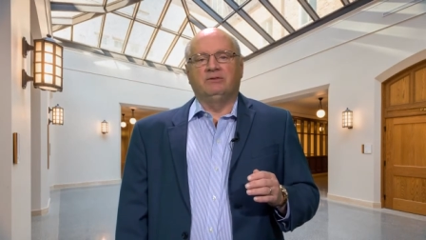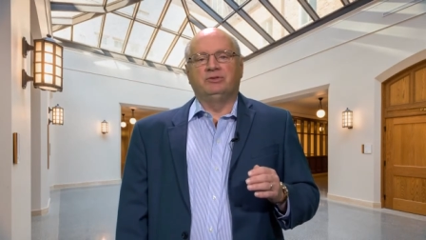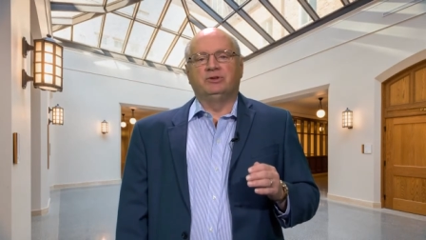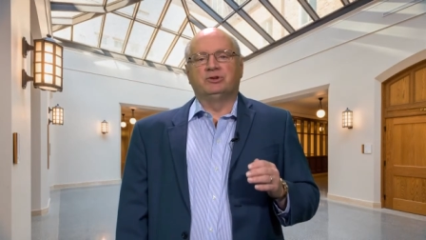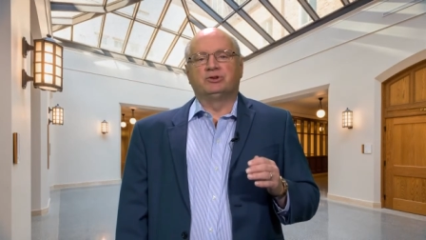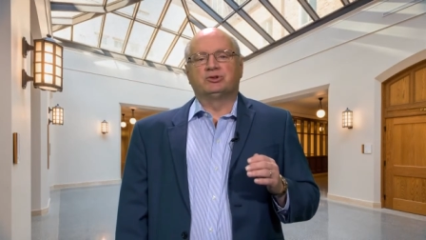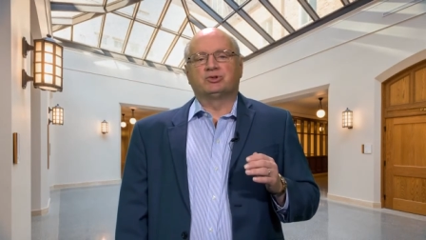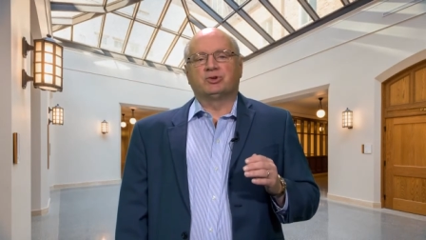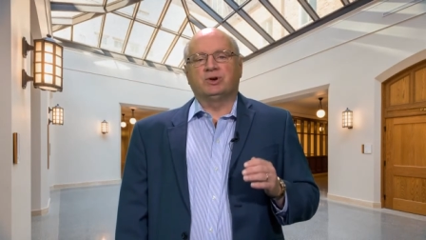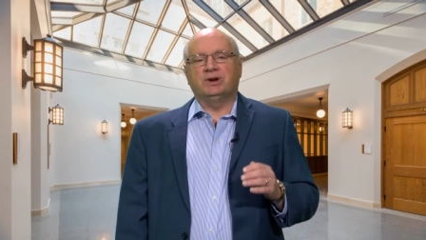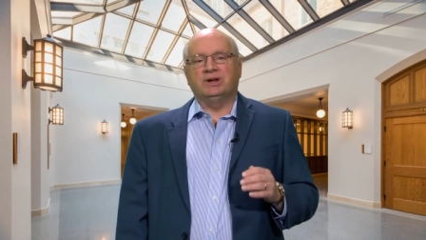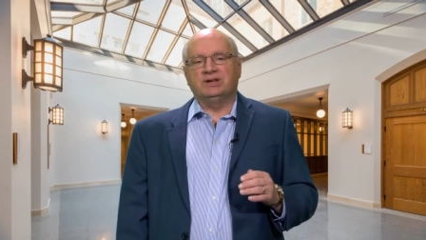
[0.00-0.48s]
the
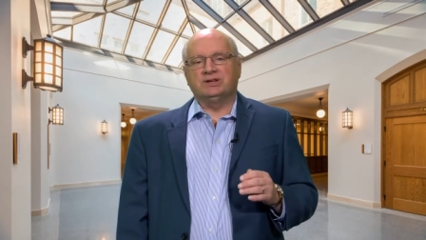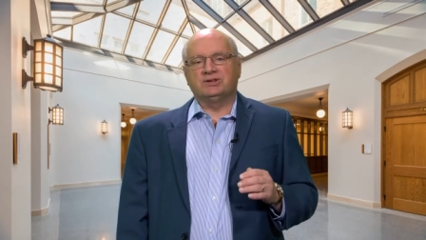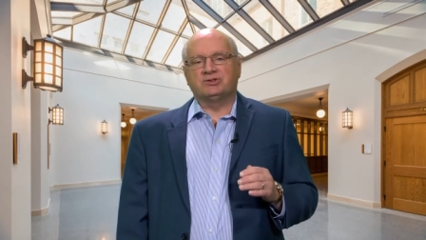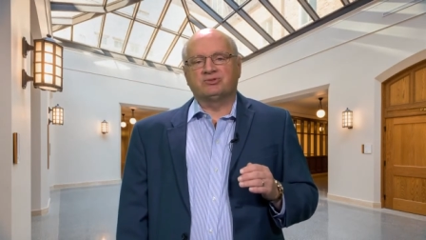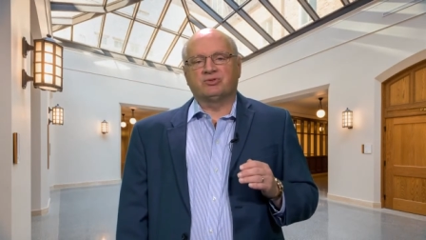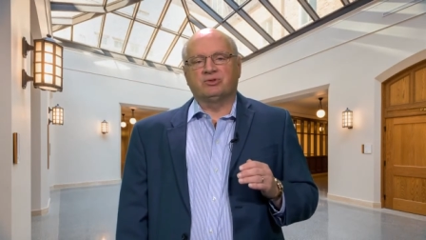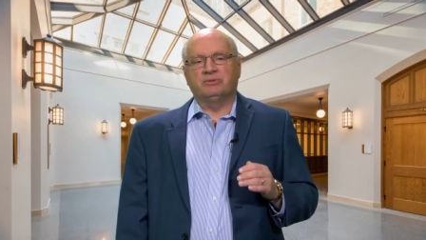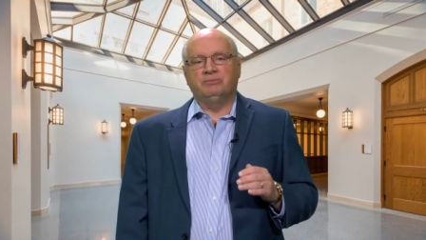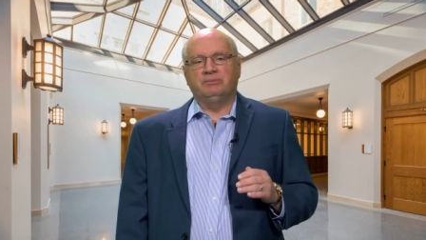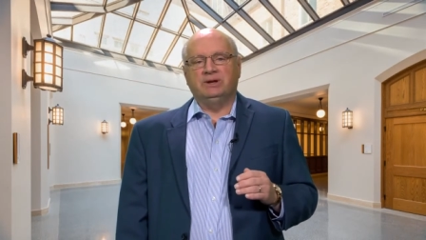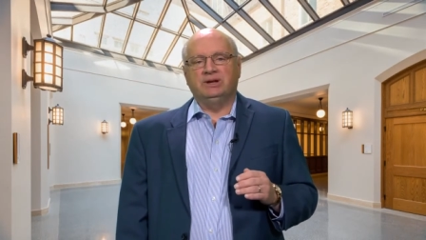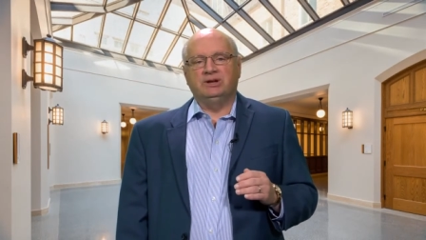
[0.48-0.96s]

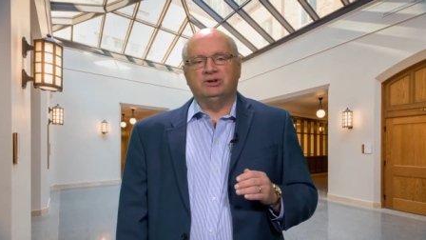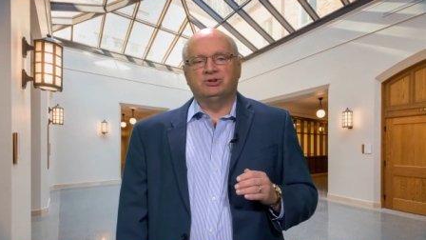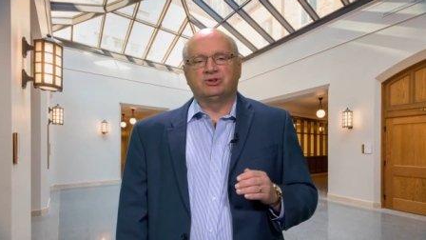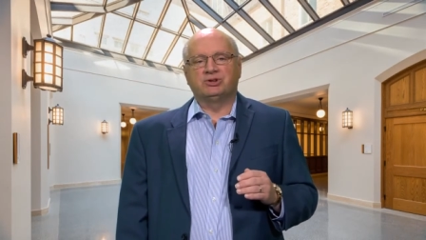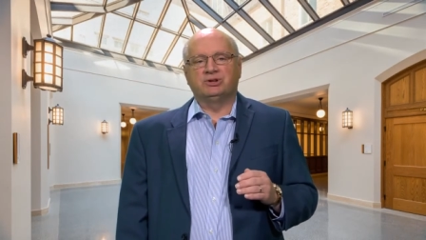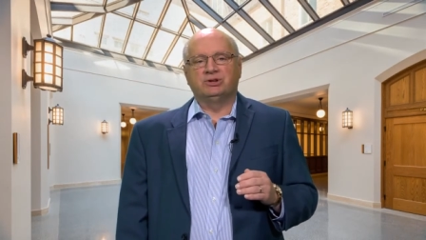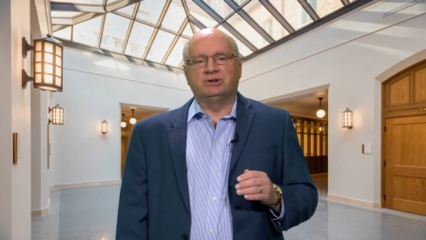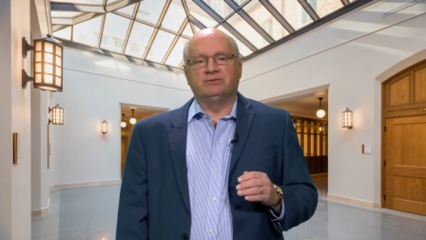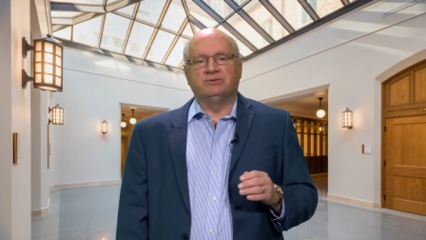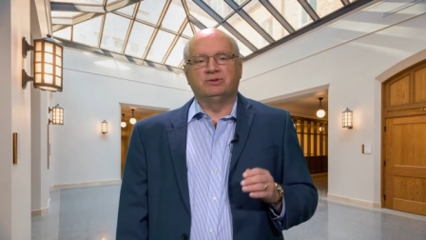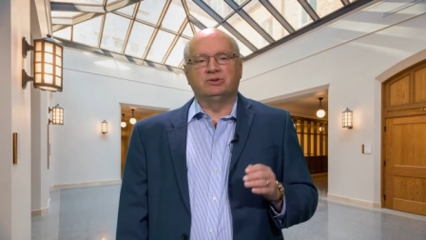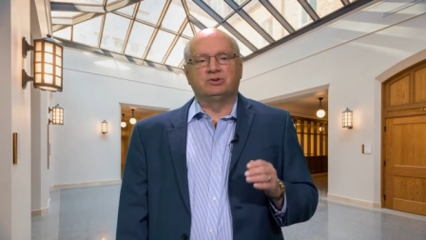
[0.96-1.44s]

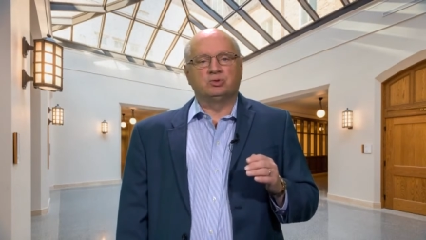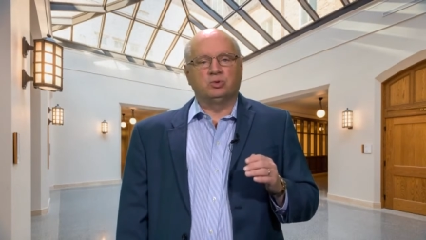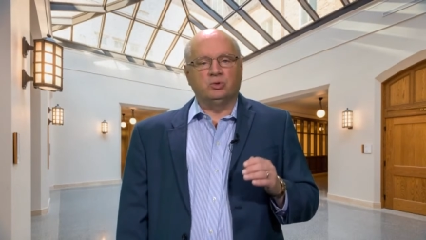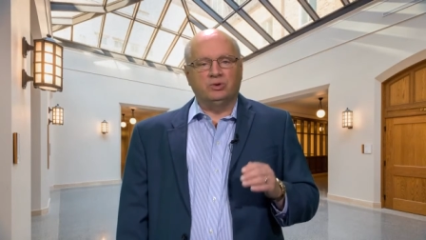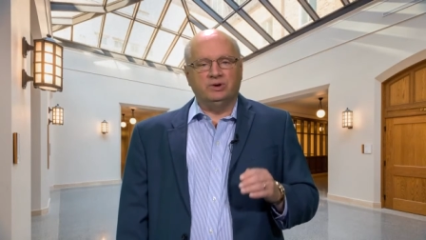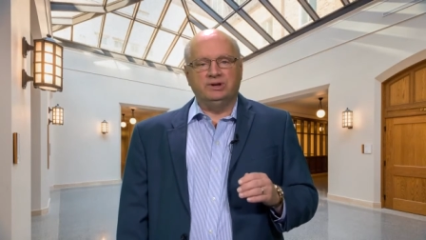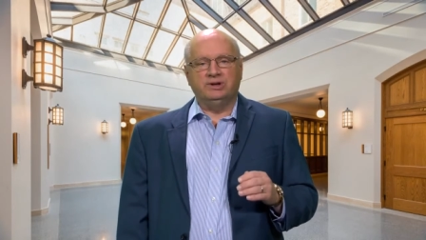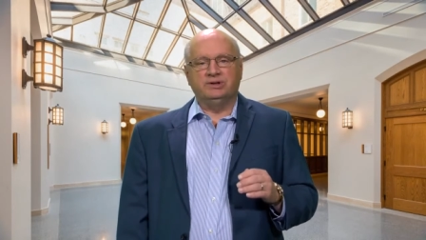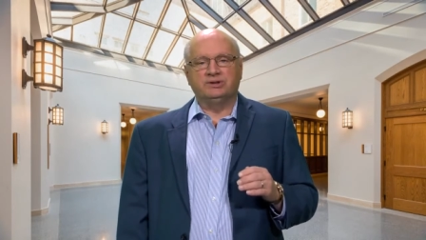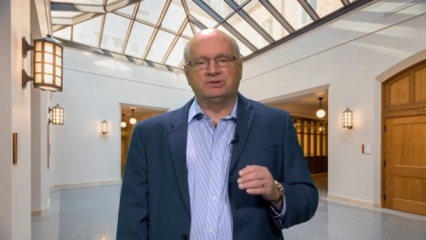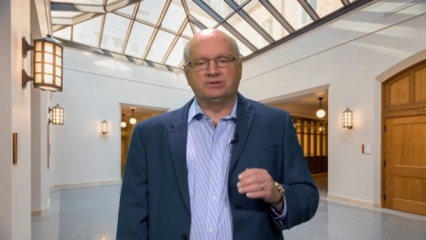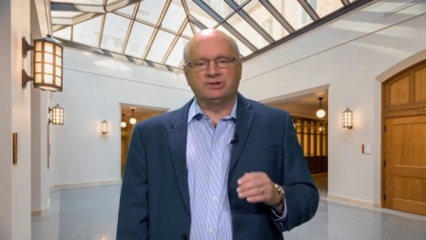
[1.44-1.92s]
transformation of the
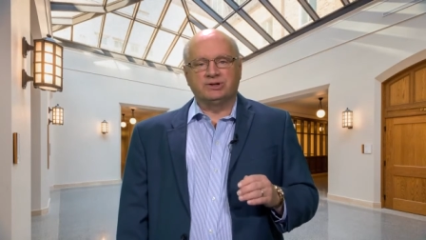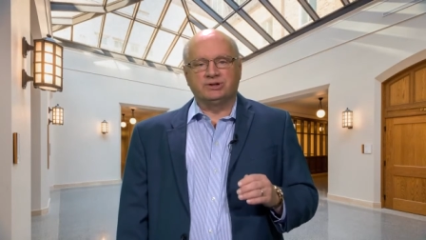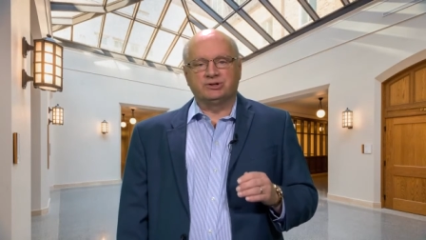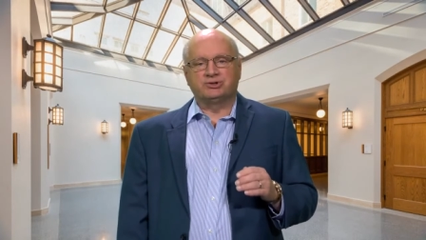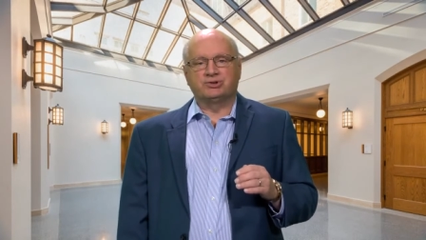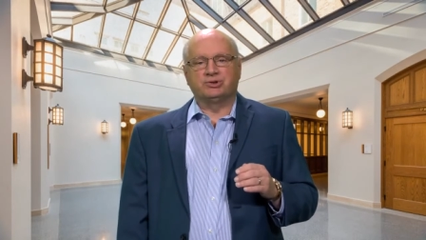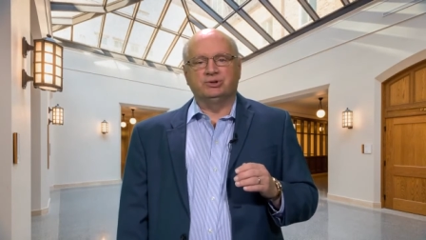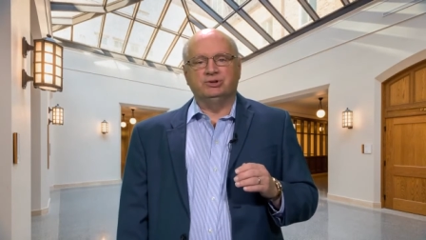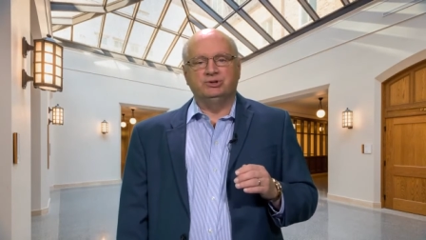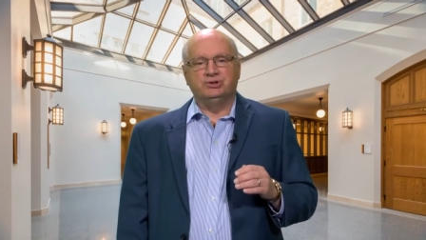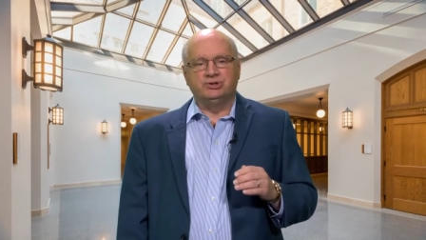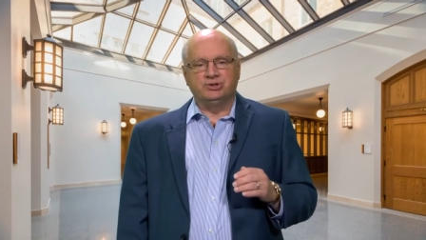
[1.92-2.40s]
twentieth
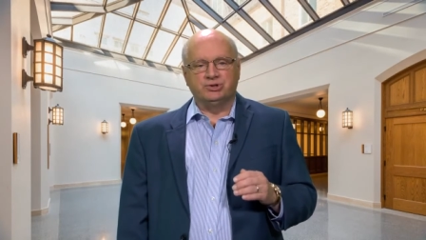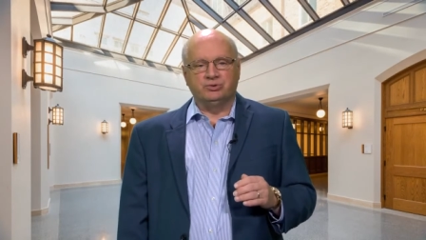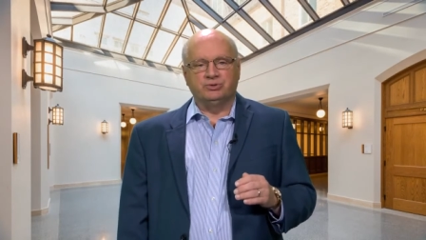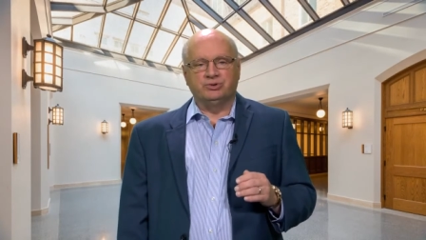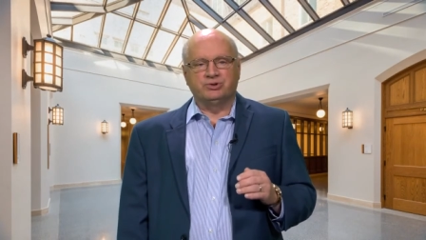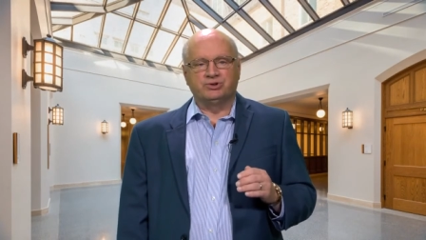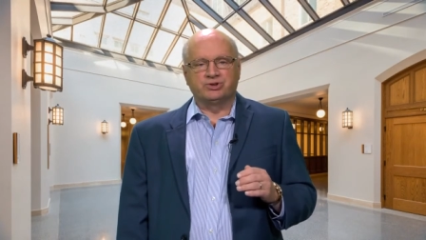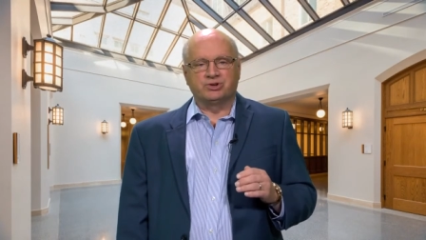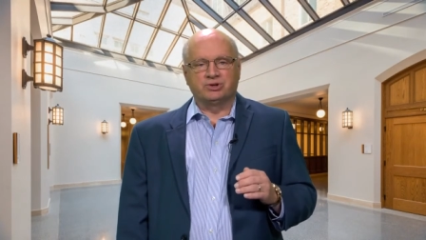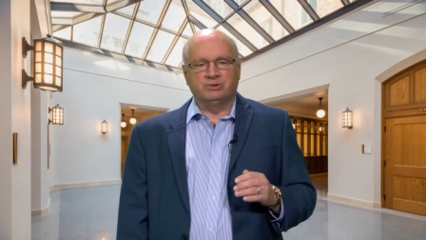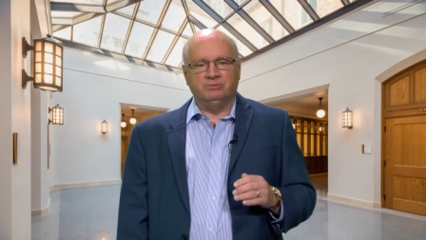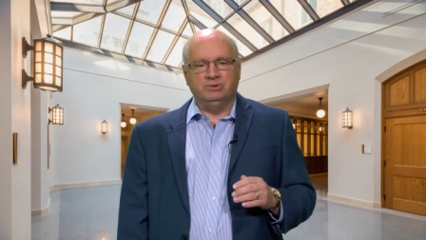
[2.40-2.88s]
century
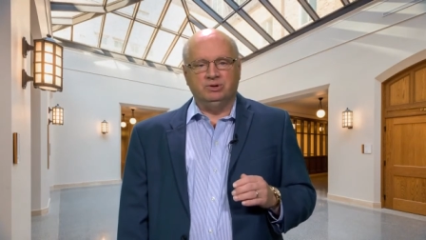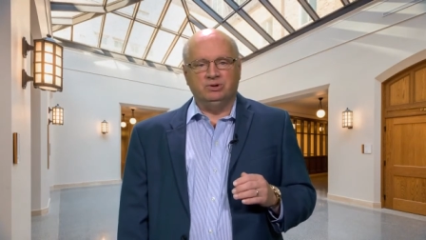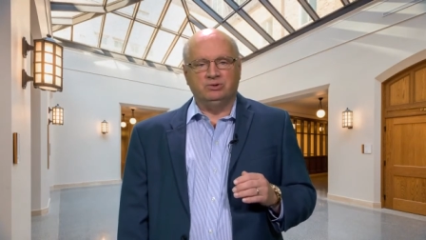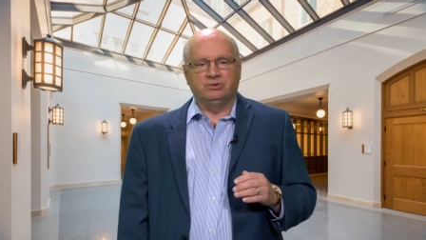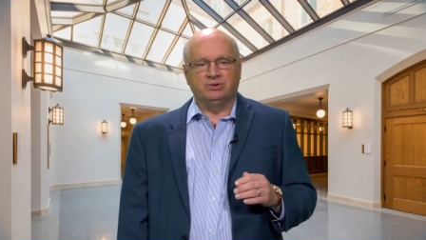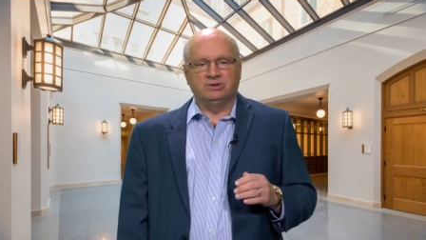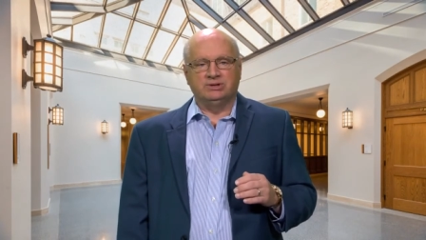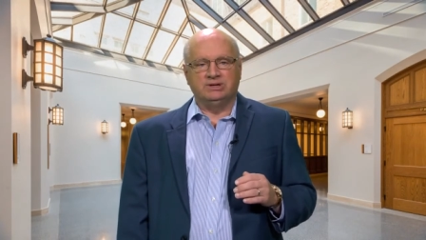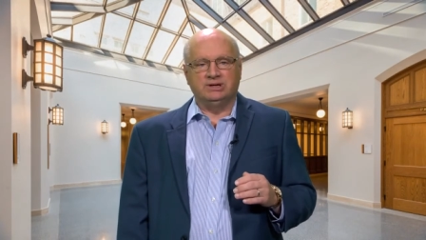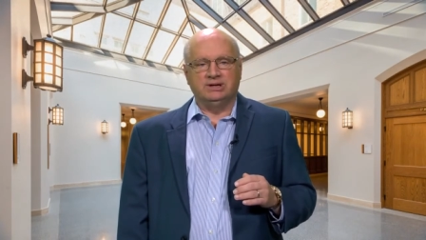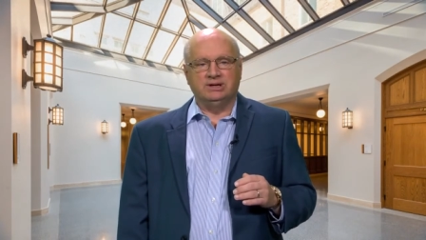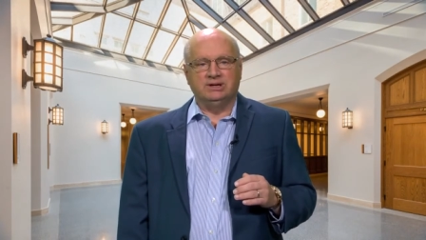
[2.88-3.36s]
Jewish
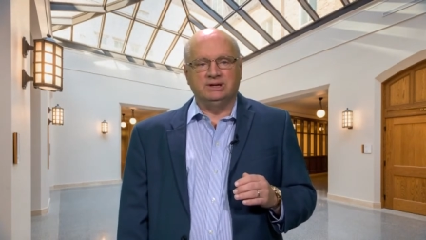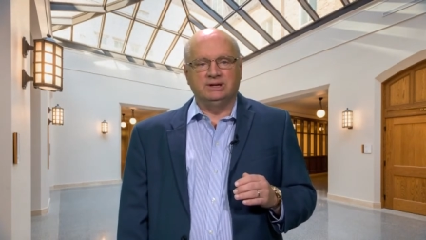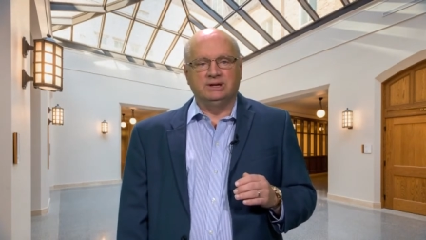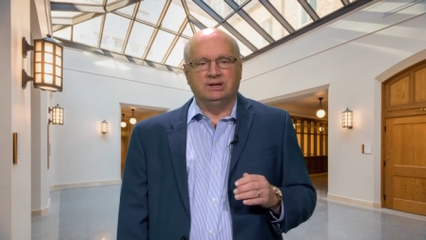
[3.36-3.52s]
community